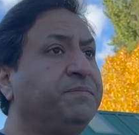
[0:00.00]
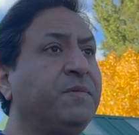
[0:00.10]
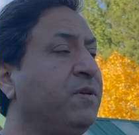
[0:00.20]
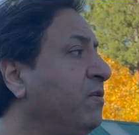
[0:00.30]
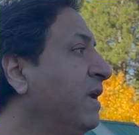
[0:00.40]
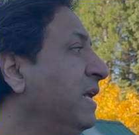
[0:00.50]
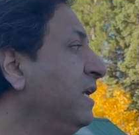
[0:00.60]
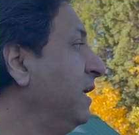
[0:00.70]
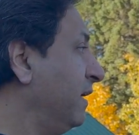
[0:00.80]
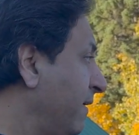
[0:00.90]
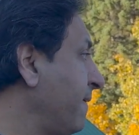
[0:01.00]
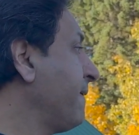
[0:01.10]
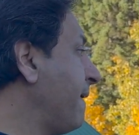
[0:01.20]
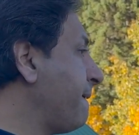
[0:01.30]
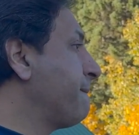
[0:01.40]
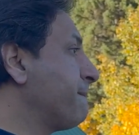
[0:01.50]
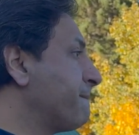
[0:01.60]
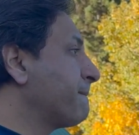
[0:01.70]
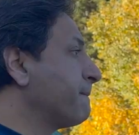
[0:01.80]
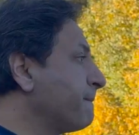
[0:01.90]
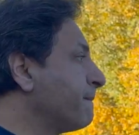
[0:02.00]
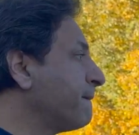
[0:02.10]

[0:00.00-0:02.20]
And there are a lot of picnic